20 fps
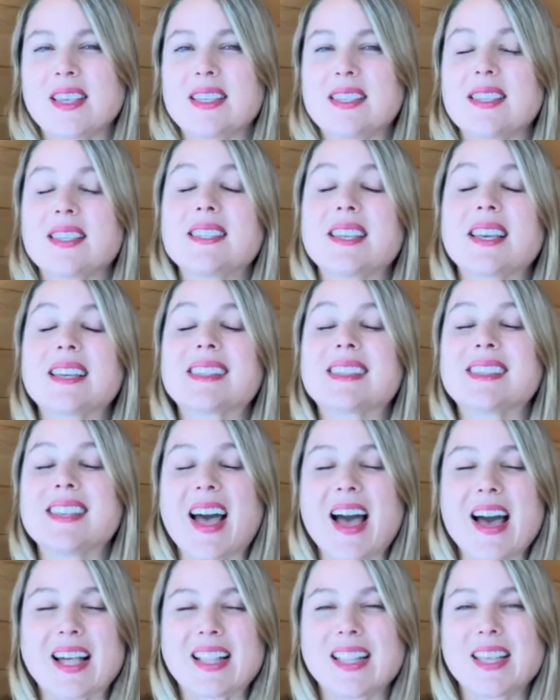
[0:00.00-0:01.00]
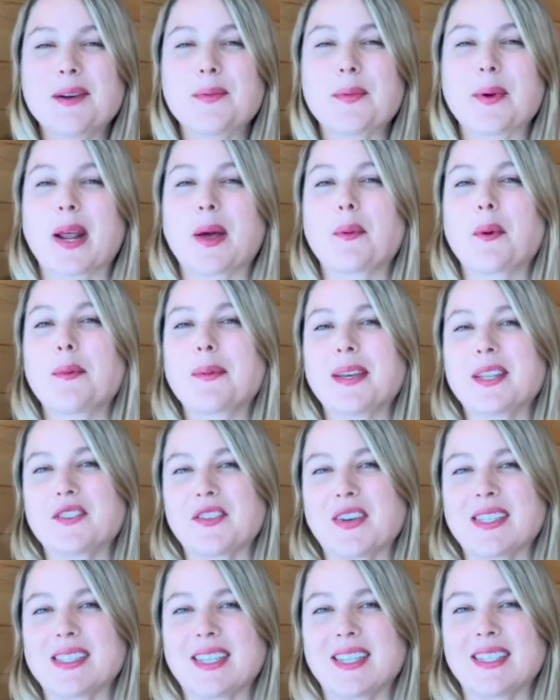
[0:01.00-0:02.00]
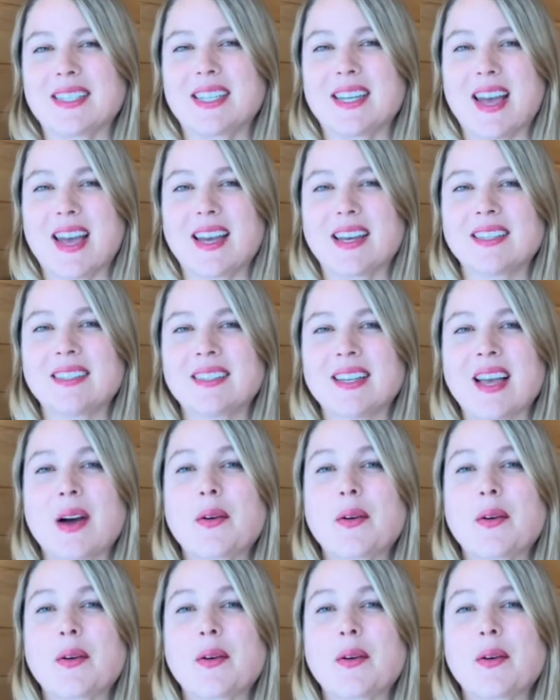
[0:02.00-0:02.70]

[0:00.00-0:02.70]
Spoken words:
This is exactly what I will be addressing today,